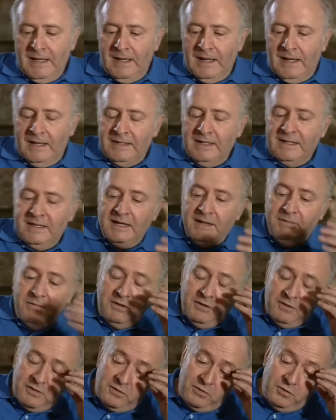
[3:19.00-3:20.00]
The trip
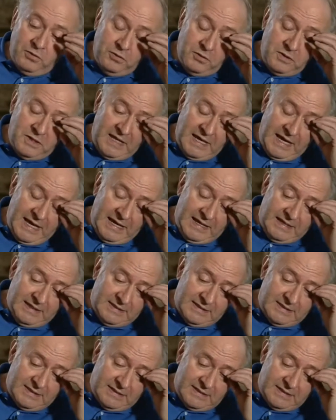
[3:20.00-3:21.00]
took 2
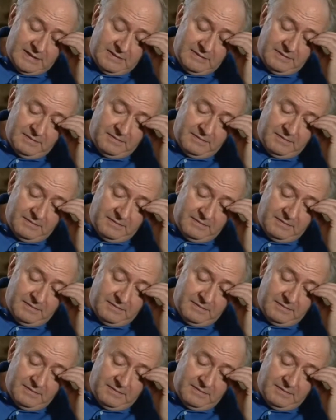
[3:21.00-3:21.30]
days.